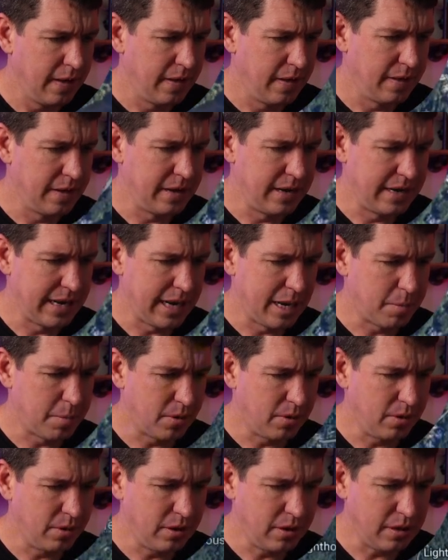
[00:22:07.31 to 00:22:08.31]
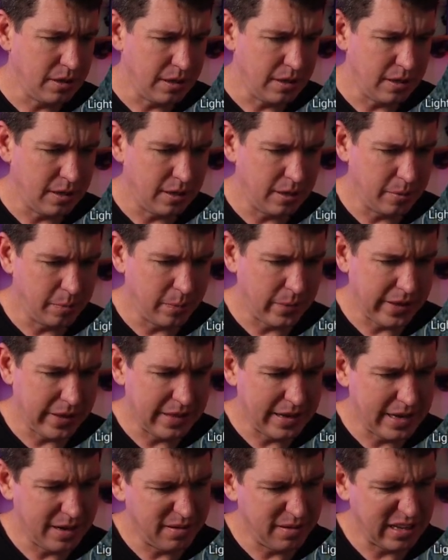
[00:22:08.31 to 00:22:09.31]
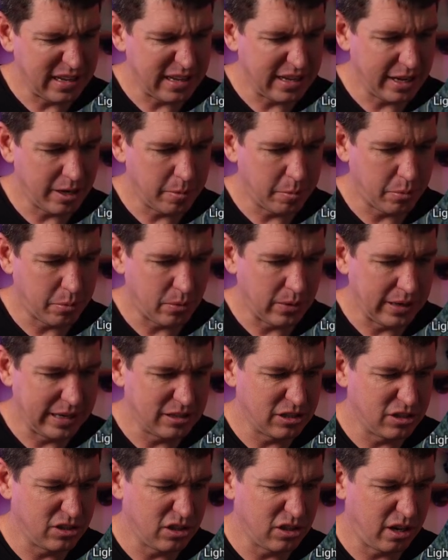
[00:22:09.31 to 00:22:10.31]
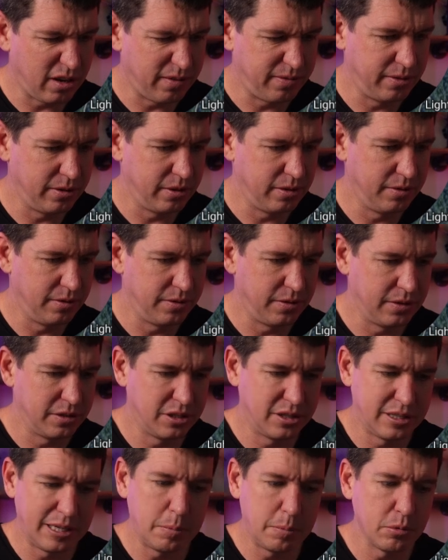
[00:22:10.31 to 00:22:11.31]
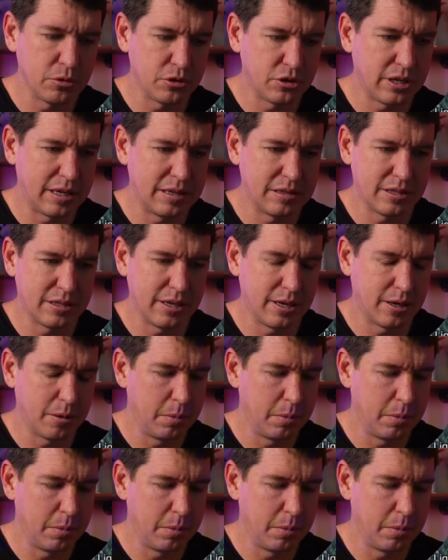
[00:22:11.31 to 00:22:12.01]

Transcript: the neighborhood, and then everything kind of branches off of Steeplechase there.